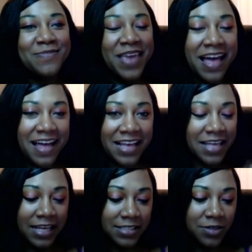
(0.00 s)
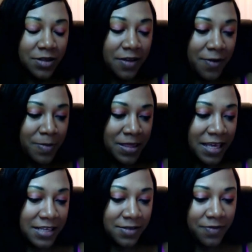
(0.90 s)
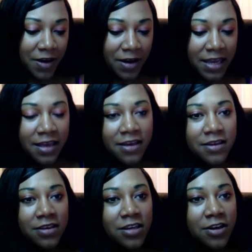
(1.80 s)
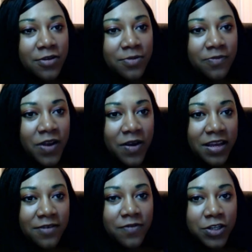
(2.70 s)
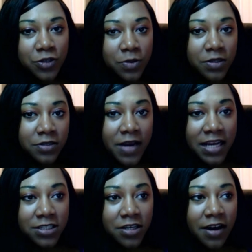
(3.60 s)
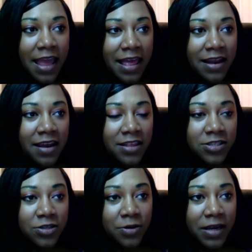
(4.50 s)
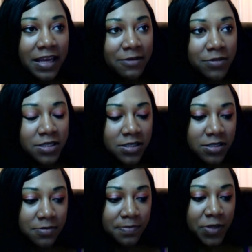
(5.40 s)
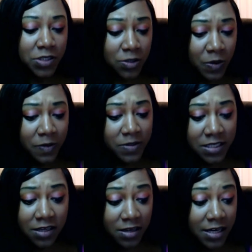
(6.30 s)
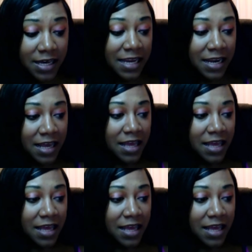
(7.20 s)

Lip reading: Yeah, I still love him. I think he's a very, very good visual director, and the story was good.